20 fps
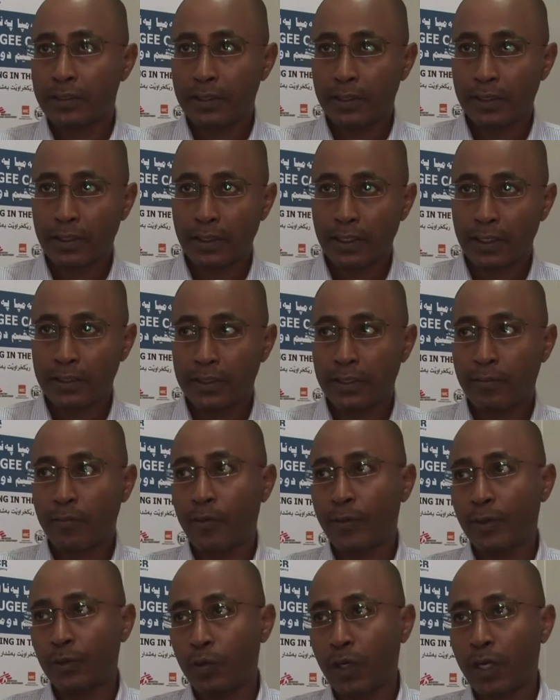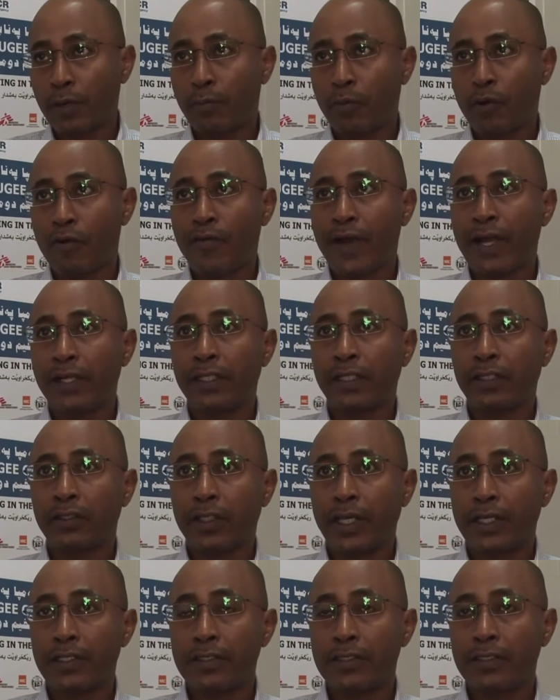Uh, at the moment, we are providing
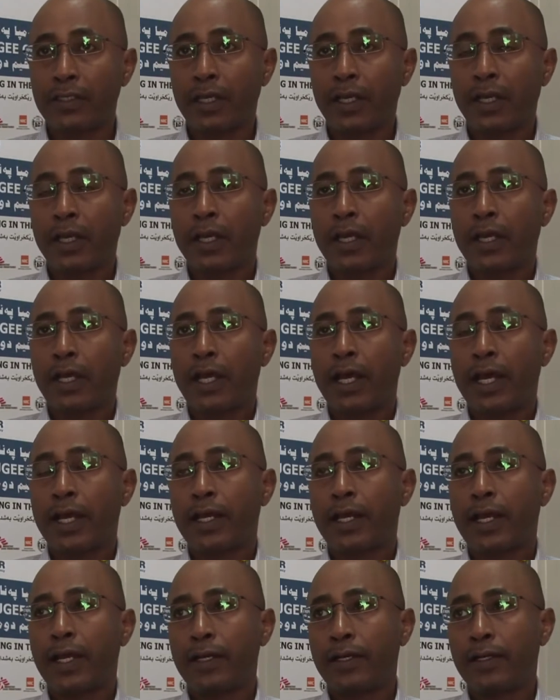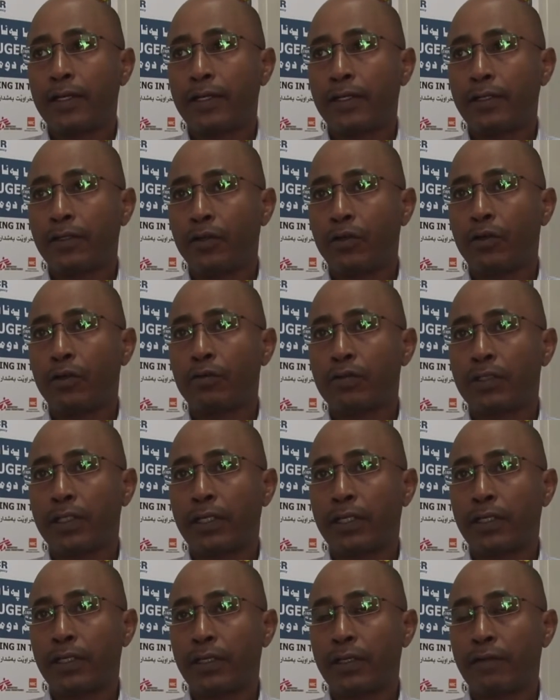tents and, and you know,
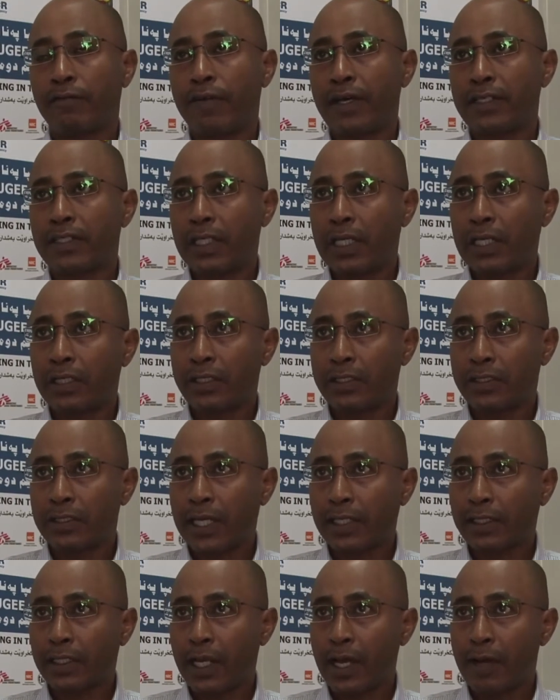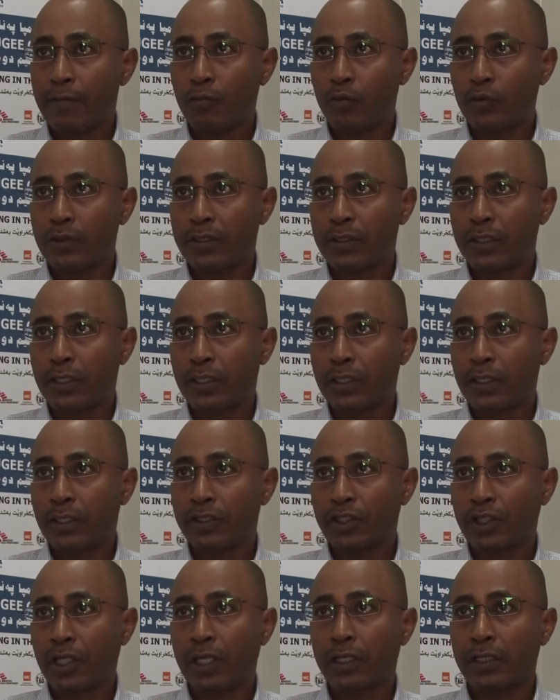the facilities that come with uh,
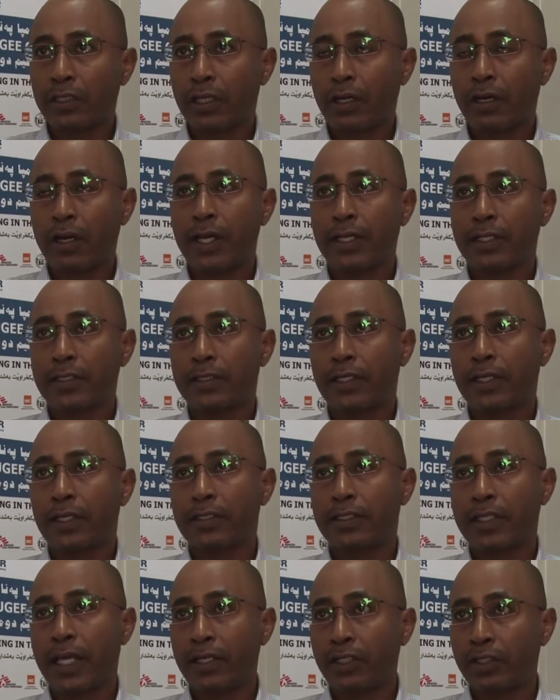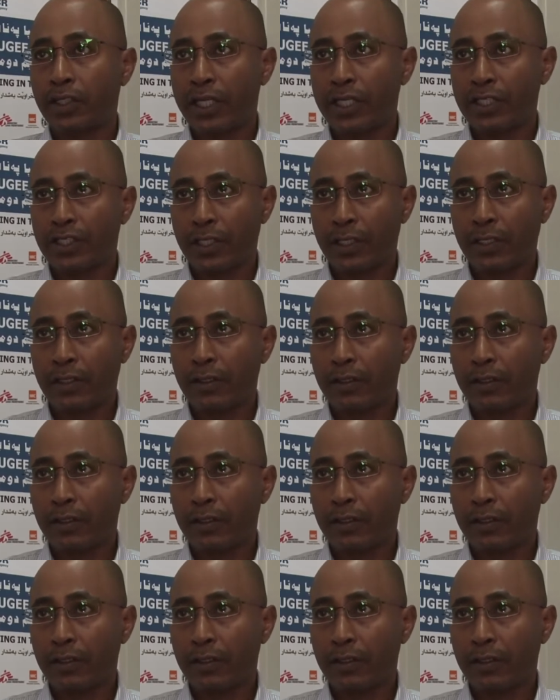shelter, like the sanitation